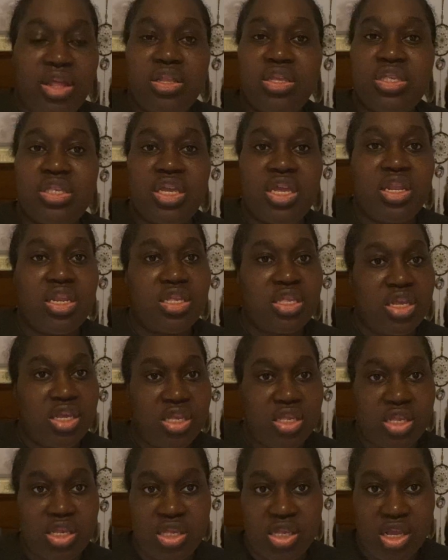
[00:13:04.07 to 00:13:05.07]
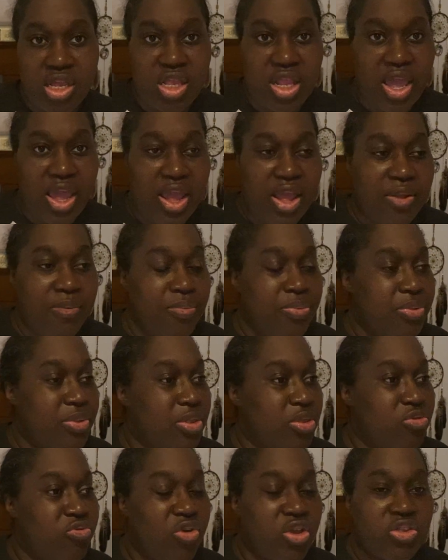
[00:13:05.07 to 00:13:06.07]
understand it's Easter Sunday,
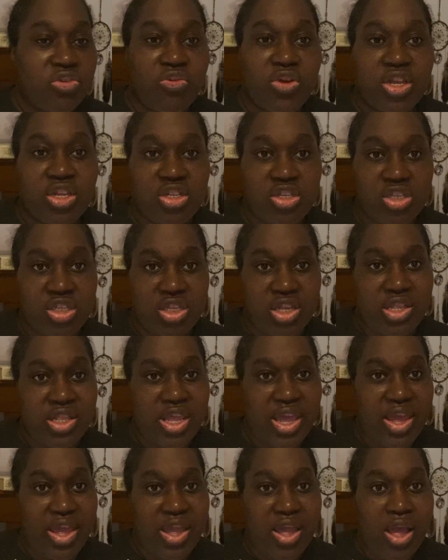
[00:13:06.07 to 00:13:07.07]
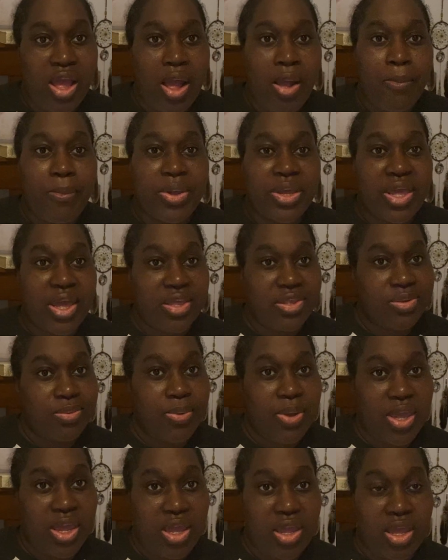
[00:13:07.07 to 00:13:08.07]
Resurrection Sunday, but guess
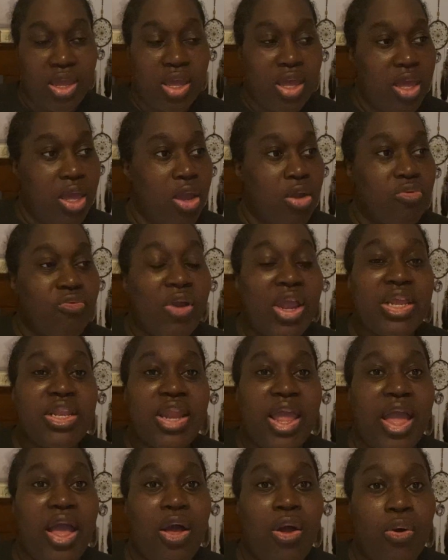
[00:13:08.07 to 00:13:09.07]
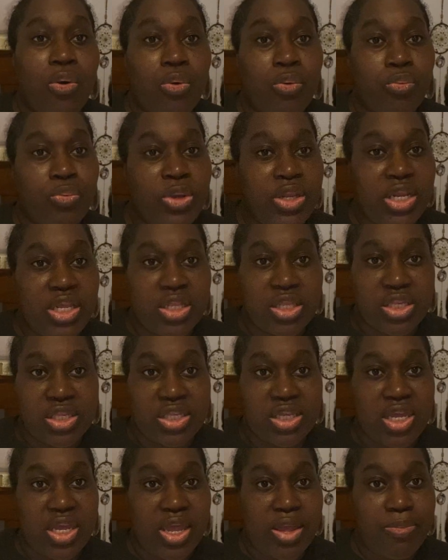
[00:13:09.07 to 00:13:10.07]
what? Right now, we need to
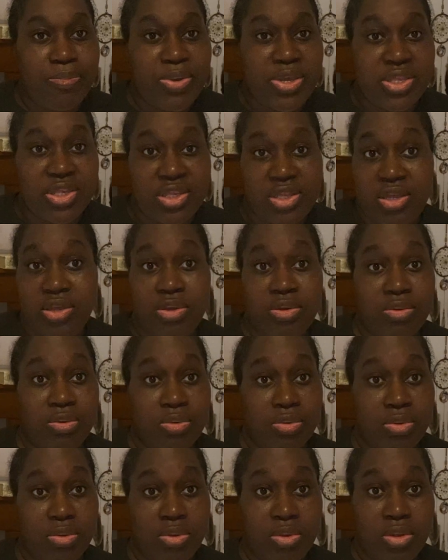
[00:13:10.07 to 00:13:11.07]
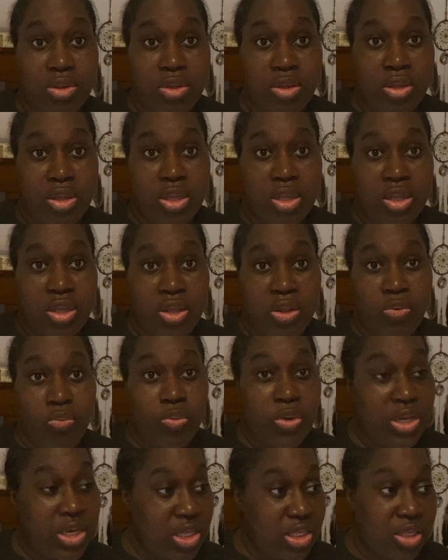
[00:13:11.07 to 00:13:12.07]
sit and be still.
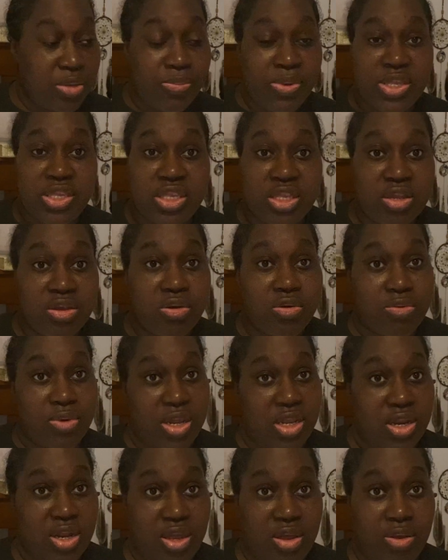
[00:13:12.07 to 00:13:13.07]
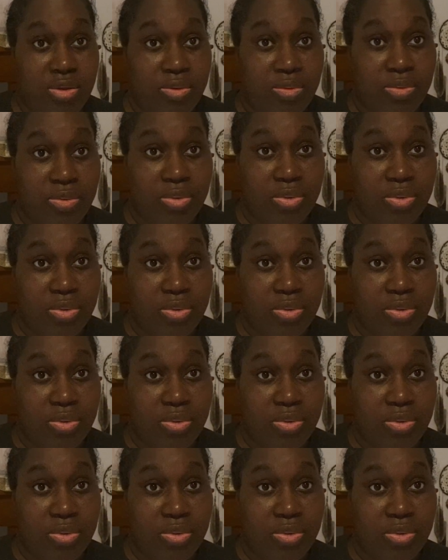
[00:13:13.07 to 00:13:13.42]
We need to be still right now.